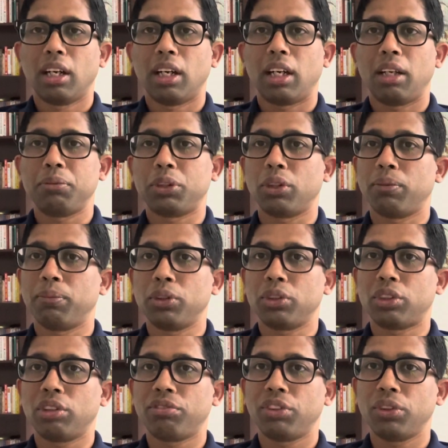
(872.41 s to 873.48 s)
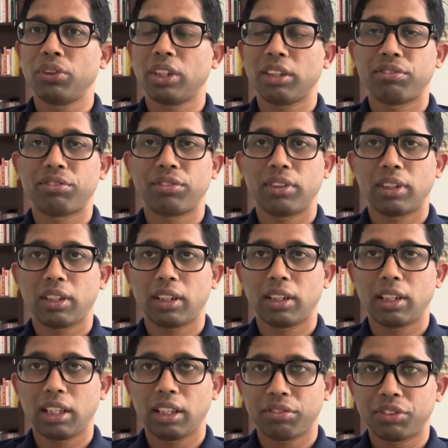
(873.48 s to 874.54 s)
And I'm sure most of you have
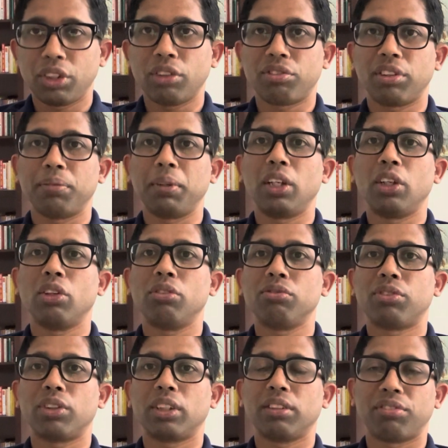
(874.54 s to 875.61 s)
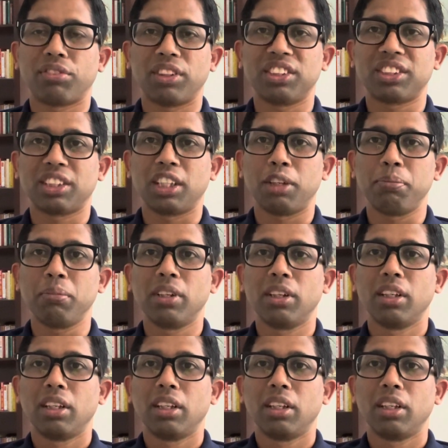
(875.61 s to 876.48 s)
left your family home for the first time